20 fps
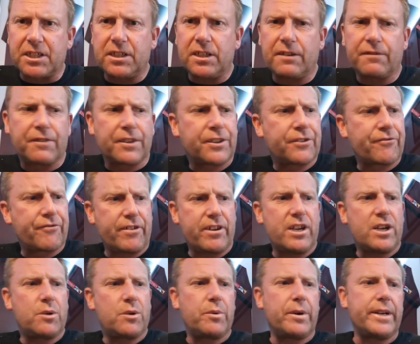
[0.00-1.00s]
can you, for
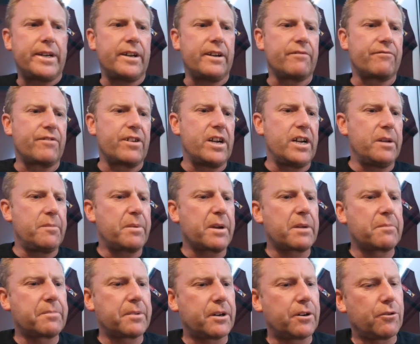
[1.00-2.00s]
£3 in a really
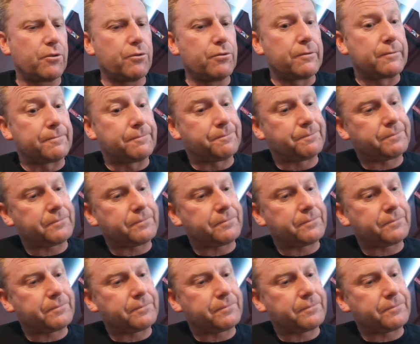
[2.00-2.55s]
big bottle.